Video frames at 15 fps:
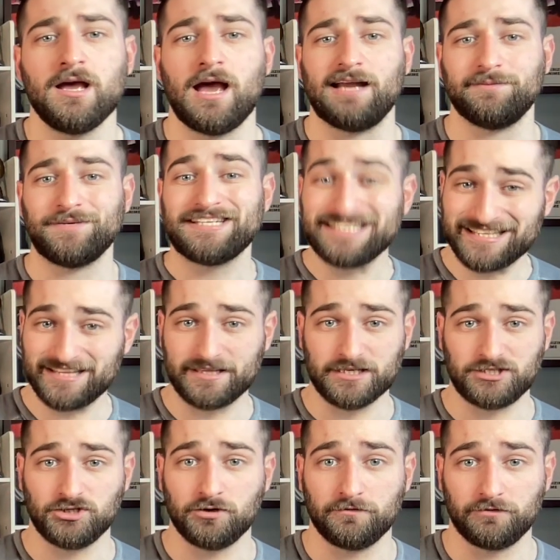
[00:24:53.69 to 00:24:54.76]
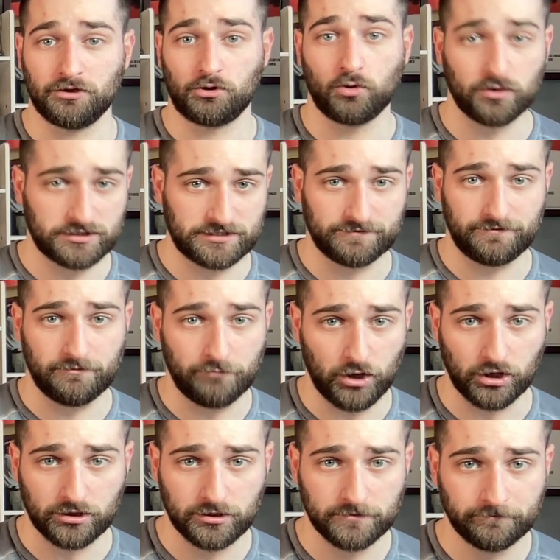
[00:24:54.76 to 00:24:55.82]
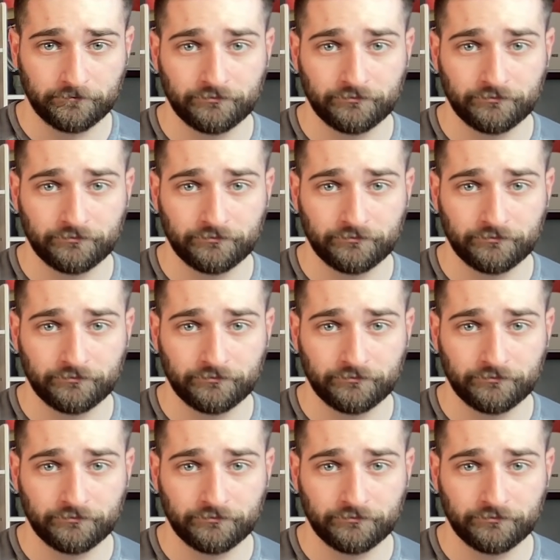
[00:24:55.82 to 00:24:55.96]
and we see this over the course of the book.